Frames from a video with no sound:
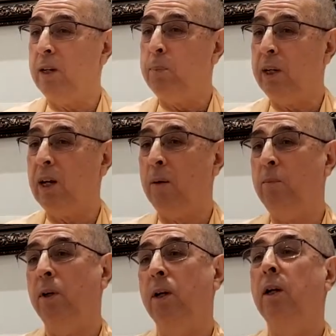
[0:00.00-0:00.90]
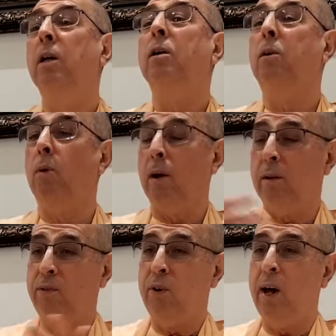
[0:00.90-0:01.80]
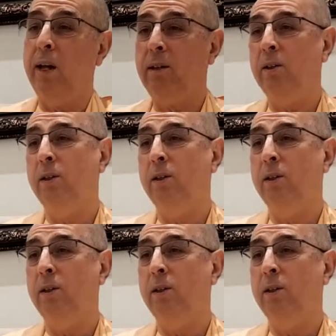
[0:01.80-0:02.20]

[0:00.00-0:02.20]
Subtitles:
become qualified